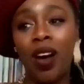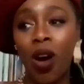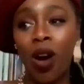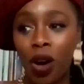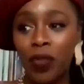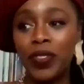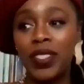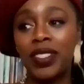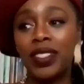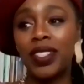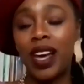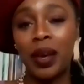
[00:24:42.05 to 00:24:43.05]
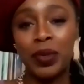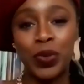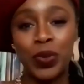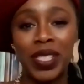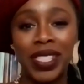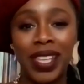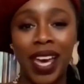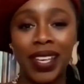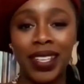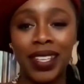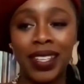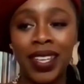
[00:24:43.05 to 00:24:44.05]
oftentimes
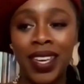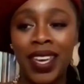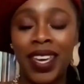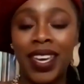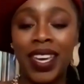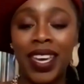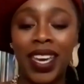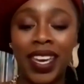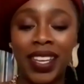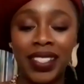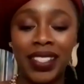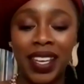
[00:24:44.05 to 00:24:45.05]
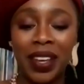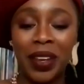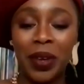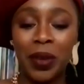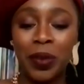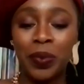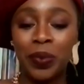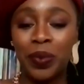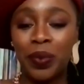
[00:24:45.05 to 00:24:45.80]
recited. And